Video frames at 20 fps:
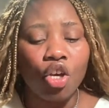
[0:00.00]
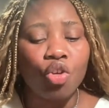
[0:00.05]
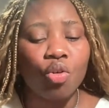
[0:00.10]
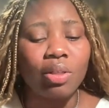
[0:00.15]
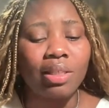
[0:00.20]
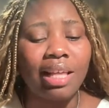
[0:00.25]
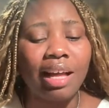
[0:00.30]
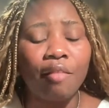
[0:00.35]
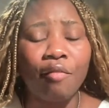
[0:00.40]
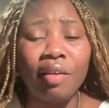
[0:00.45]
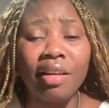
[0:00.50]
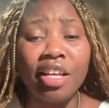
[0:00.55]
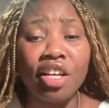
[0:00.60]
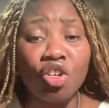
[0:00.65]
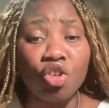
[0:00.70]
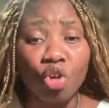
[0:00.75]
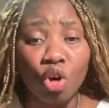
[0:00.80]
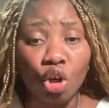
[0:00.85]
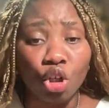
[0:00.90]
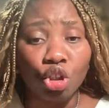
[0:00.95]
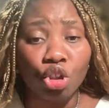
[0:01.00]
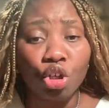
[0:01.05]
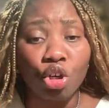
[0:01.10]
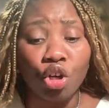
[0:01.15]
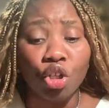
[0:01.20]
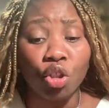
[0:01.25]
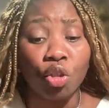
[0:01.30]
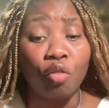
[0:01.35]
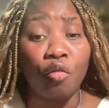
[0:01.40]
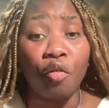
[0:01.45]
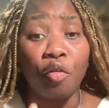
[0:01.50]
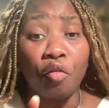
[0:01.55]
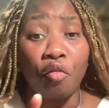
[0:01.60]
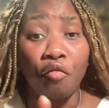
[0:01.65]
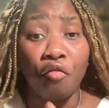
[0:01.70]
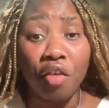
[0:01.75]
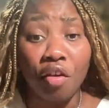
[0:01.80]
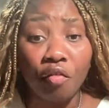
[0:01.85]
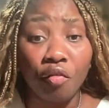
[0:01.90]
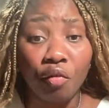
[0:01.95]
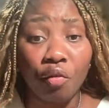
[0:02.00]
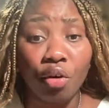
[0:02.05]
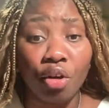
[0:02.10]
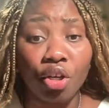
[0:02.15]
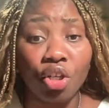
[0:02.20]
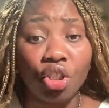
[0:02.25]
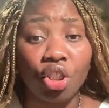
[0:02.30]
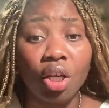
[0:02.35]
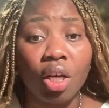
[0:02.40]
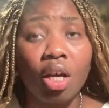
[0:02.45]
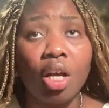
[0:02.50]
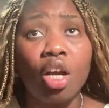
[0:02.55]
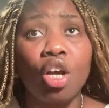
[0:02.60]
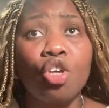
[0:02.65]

you start feeling nauseous, you feel feverish,